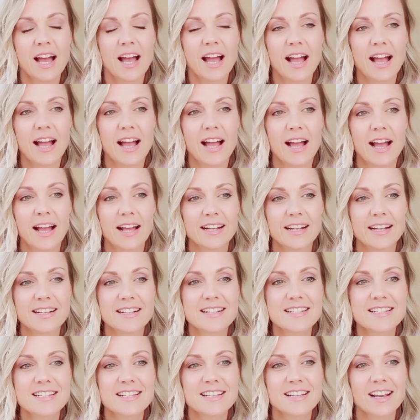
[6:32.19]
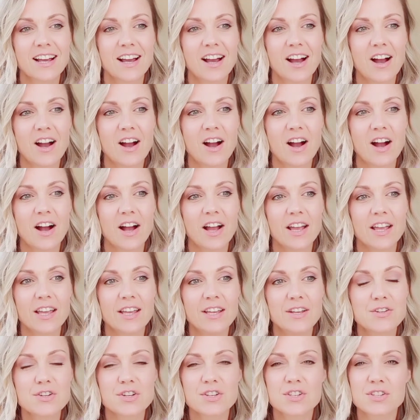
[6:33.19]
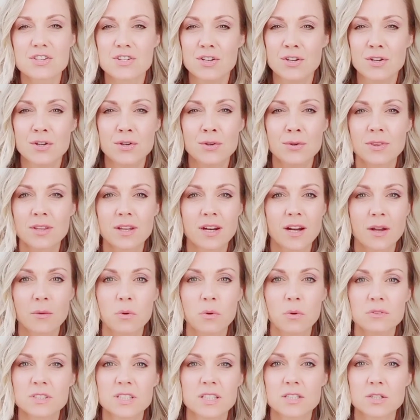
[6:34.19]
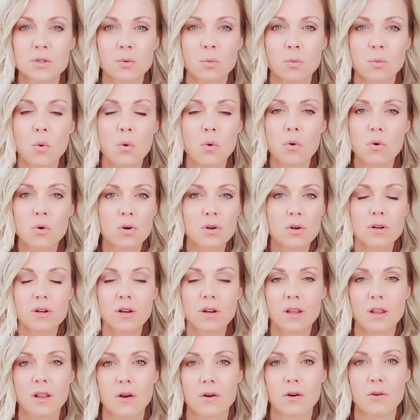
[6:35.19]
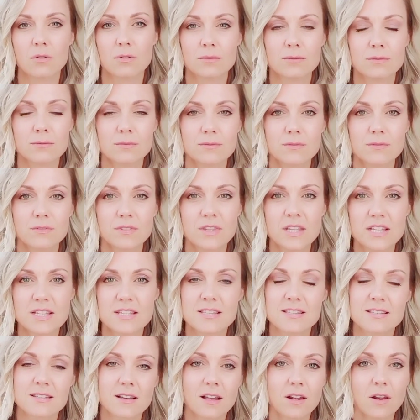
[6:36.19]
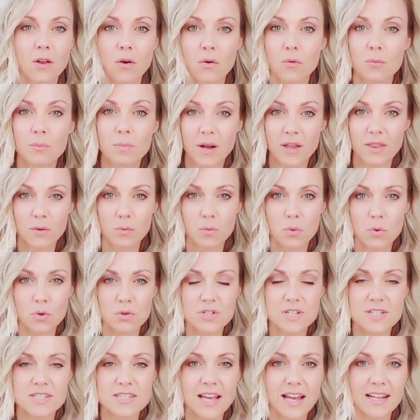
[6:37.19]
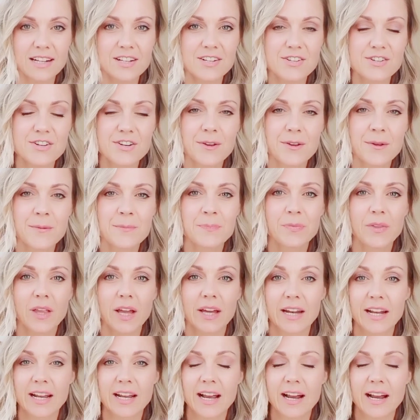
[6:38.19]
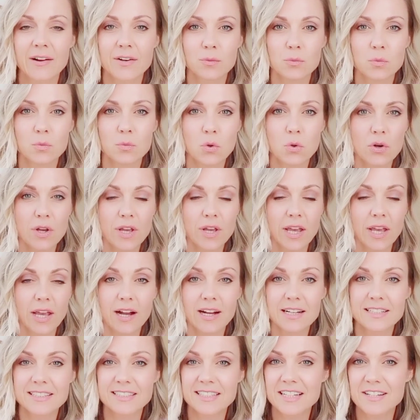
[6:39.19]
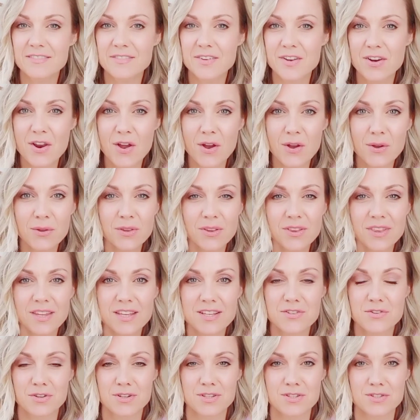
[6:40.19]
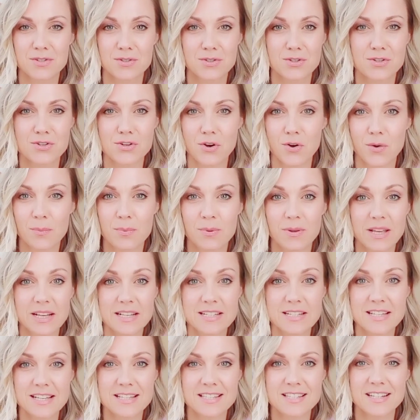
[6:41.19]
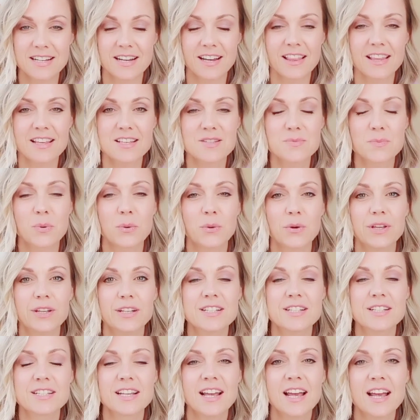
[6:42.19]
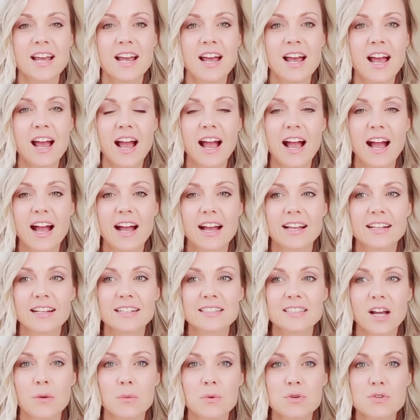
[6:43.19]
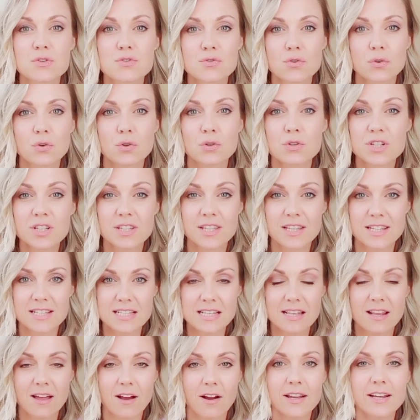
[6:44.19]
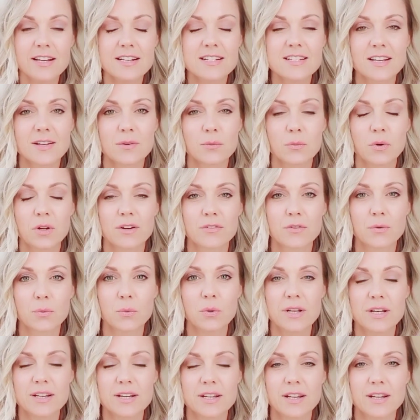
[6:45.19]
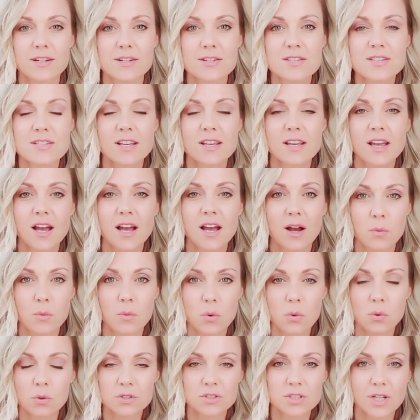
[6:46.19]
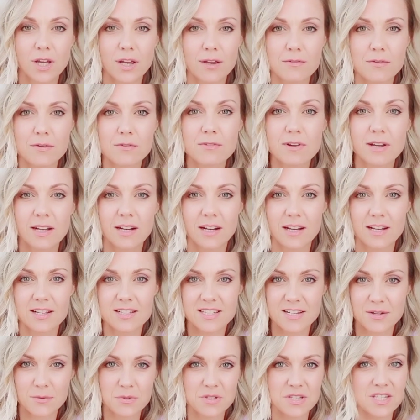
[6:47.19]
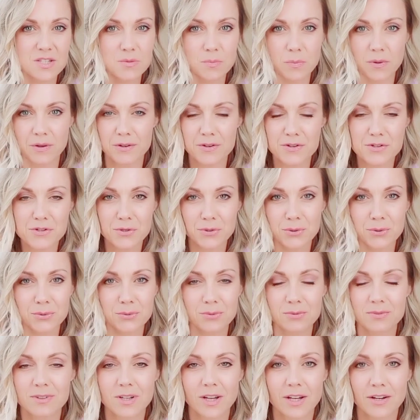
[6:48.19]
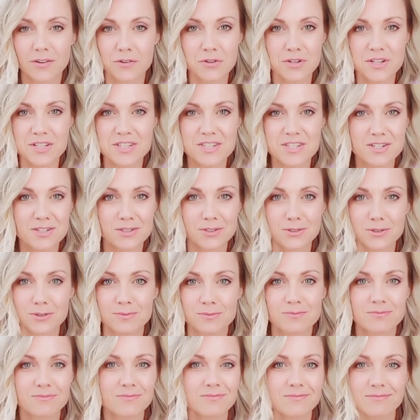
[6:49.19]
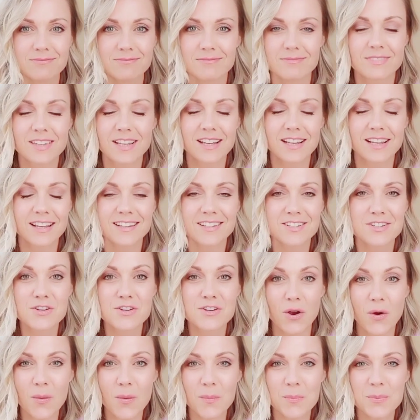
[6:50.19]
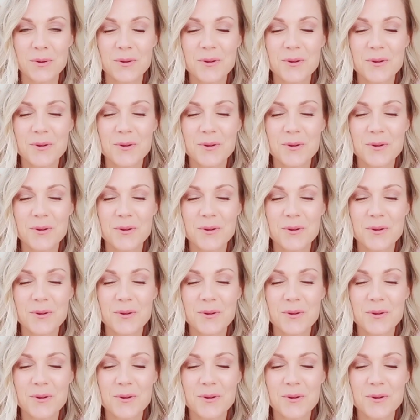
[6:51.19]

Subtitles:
And I just knew that I wanted to walk along by the water's edge, and I carried on walking. I didn't even know that this crystal shop existed at this point, and I was drawn to this light in one of the windows. I walked over, realised it was a spiritual kind of crystal shop.